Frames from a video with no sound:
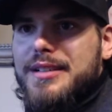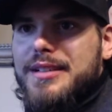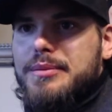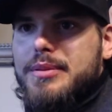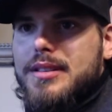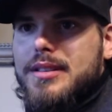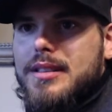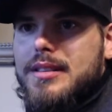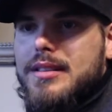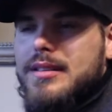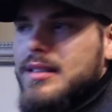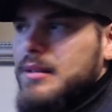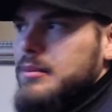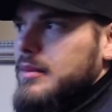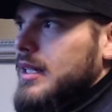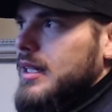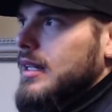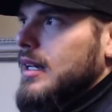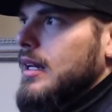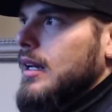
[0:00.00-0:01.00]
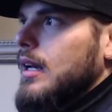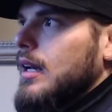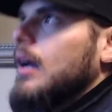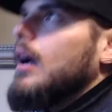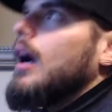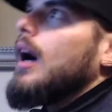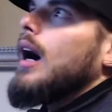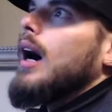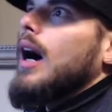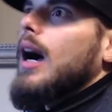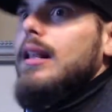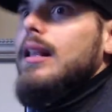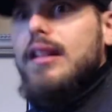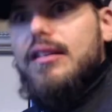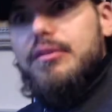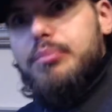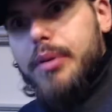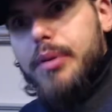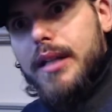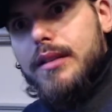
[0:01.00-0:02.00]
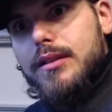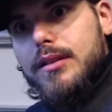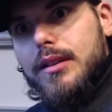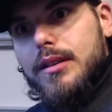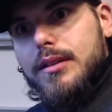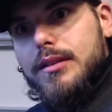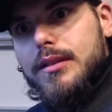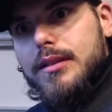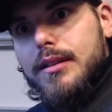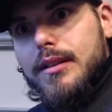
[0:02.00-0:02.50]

sex positions. I'm like, I love pretzels.